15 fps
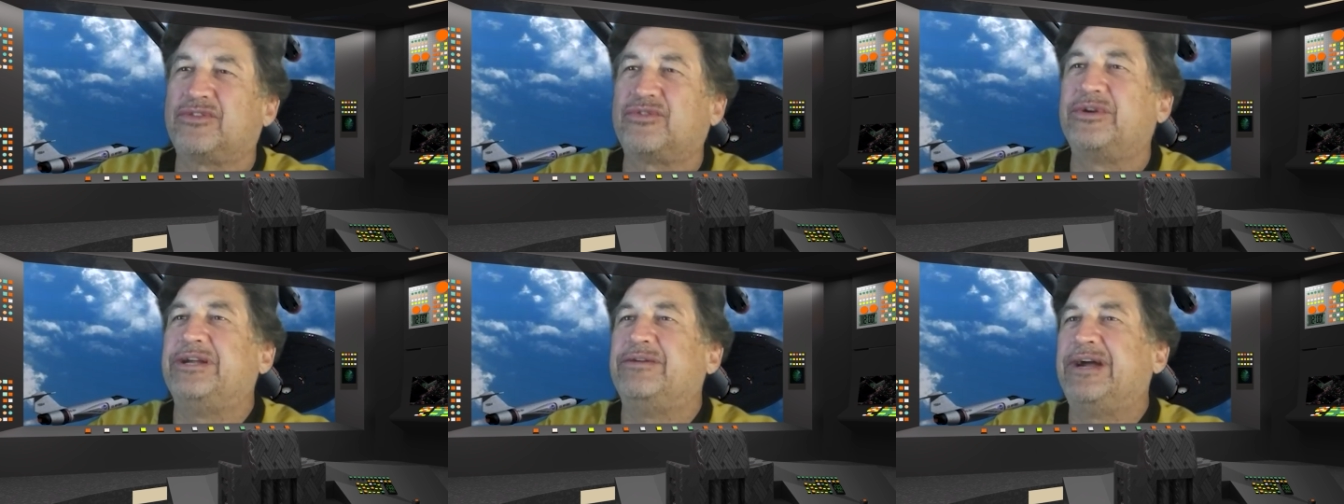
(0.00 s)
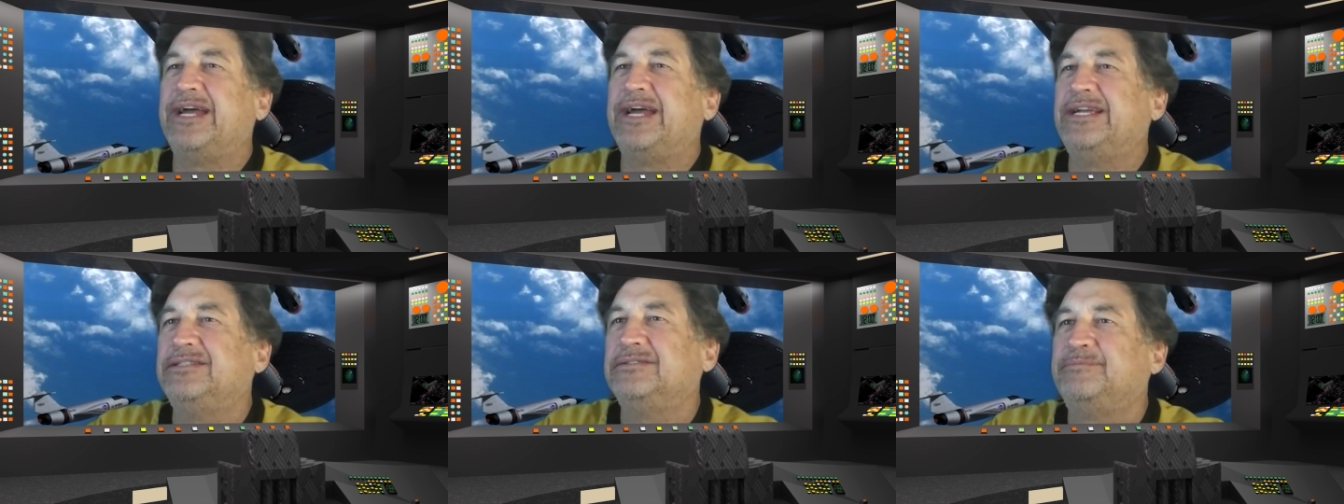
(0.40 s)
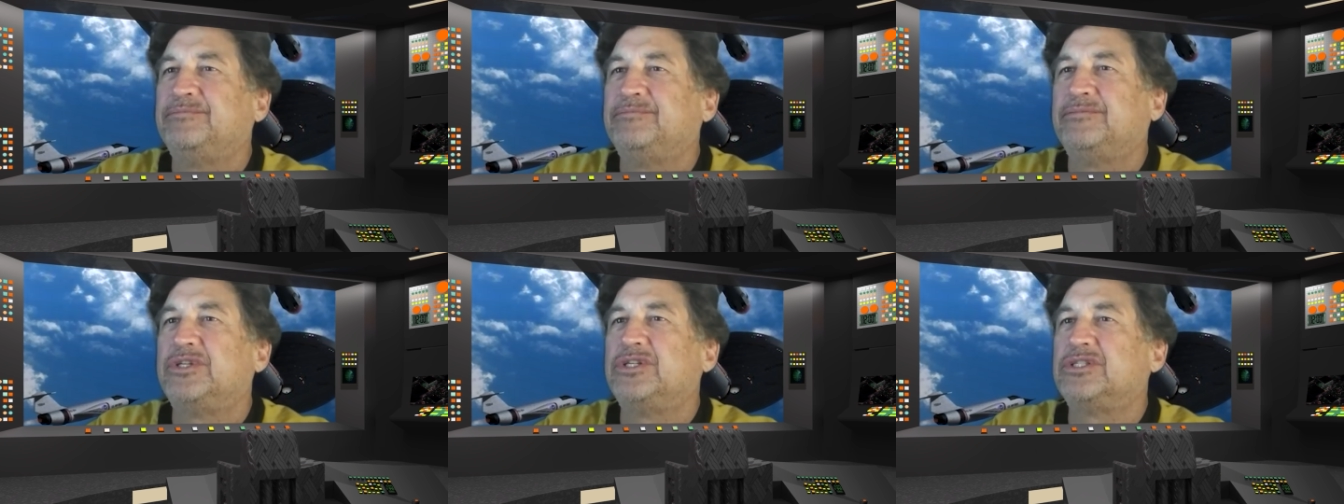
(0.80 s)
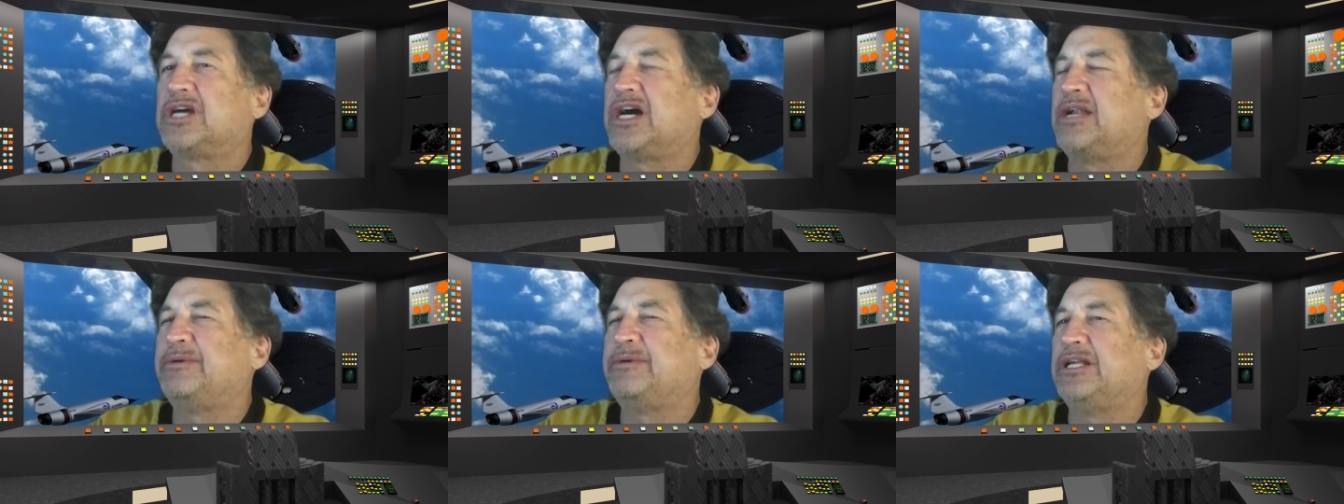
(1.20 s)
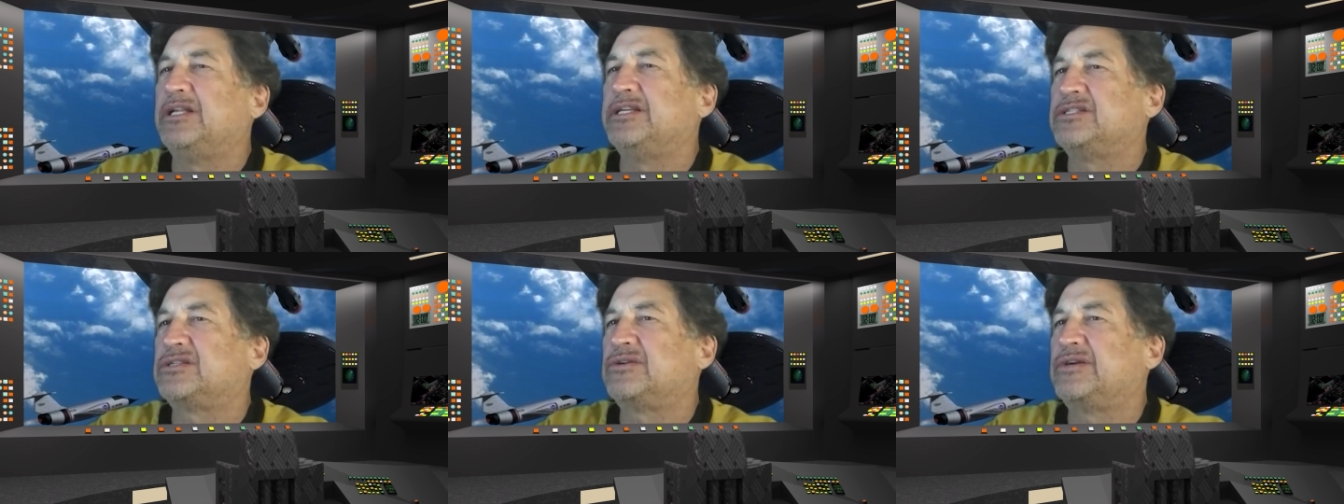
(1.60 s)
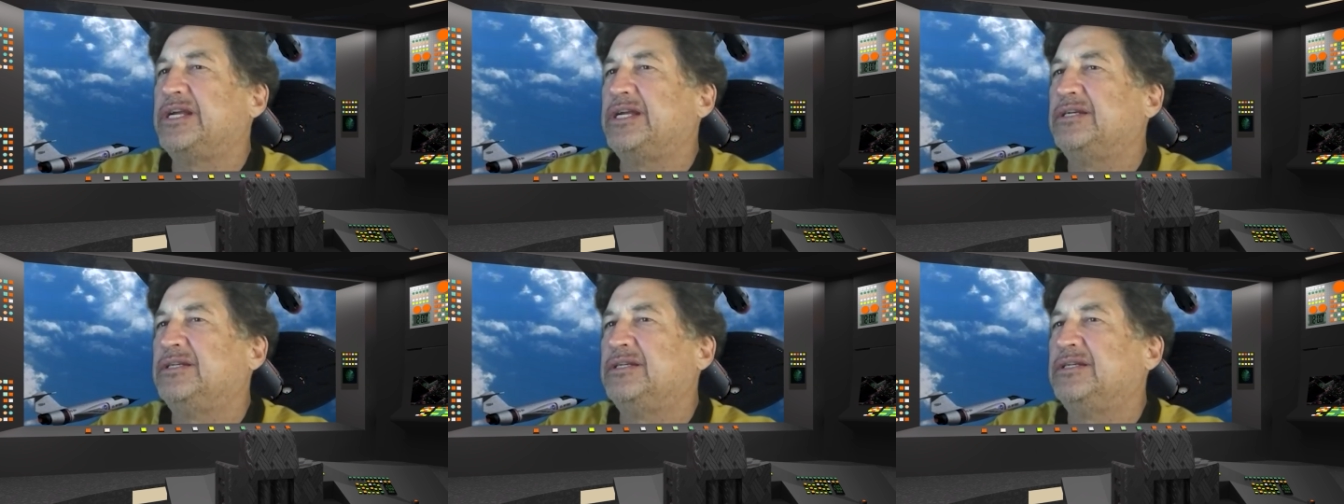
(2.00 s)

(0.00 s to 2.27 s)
3, right? There's got to be at least 3.